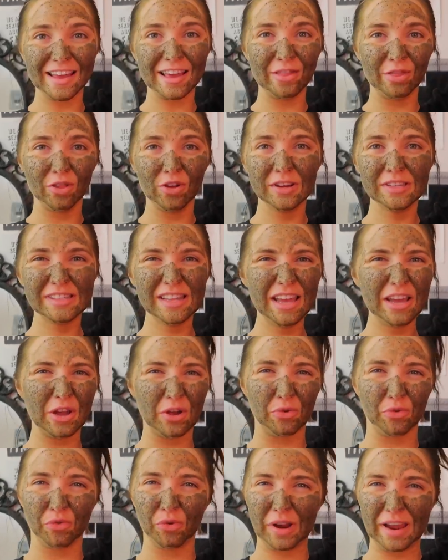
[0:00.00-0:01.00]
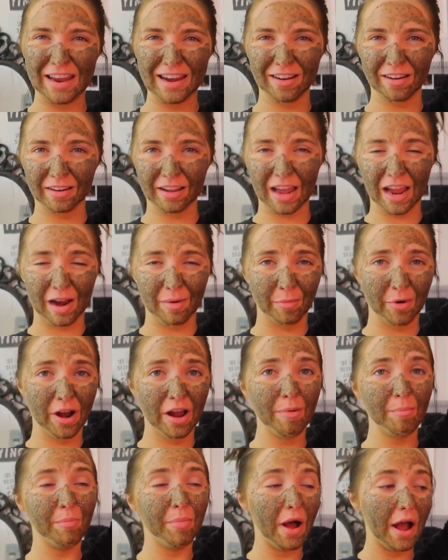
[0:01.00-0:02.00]
It looks like green on
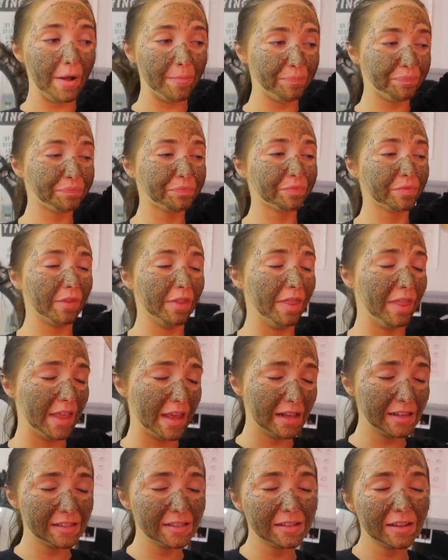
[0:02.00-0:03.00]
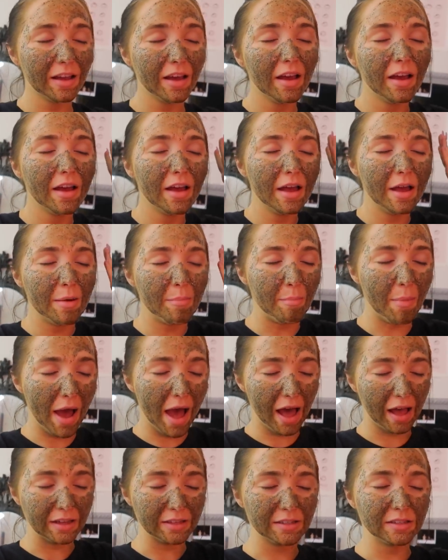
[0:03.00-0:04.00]
camera, but this
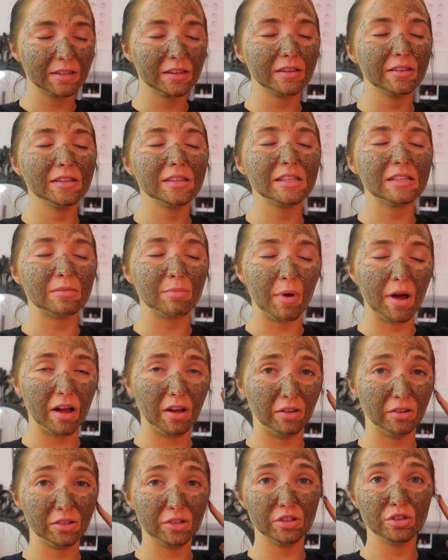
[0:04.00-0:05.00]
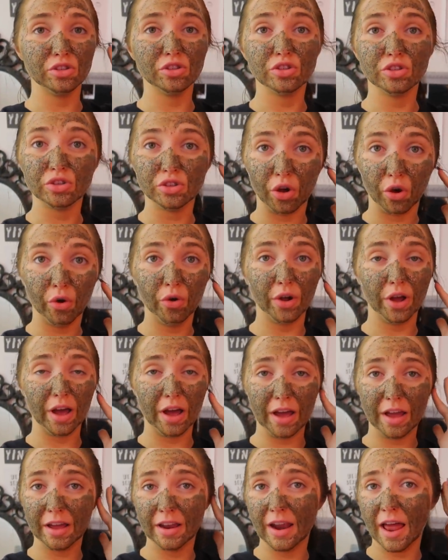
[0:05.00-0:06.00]
mask smells so
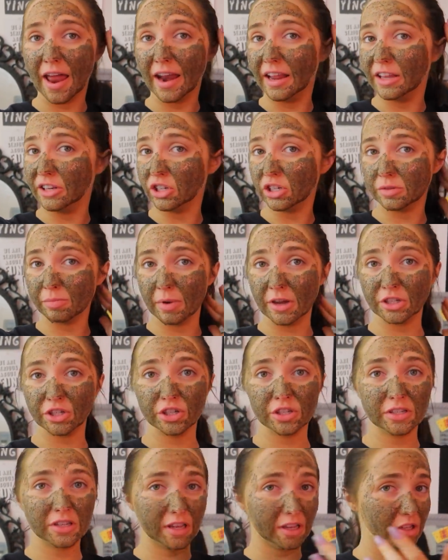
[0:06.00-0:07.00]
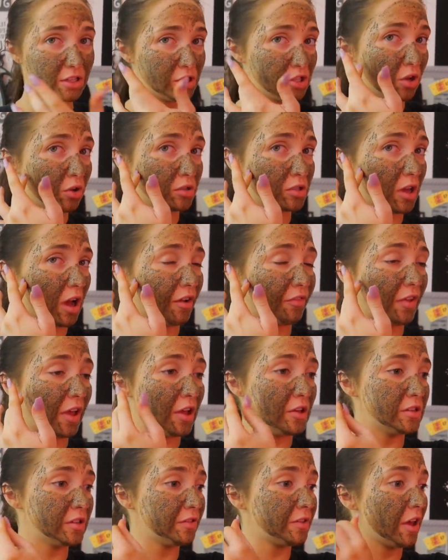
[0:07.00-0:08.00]
good and it just makes your skin so soft. I
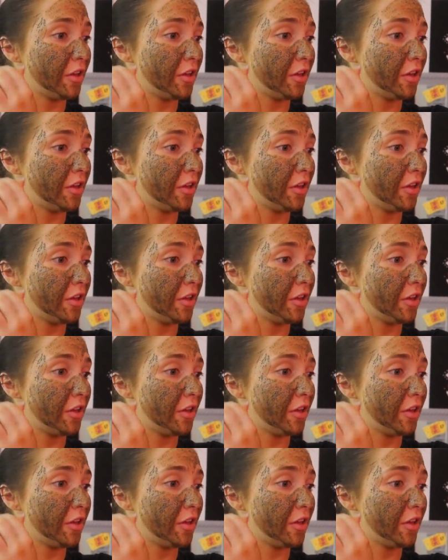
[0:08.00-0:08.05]
used it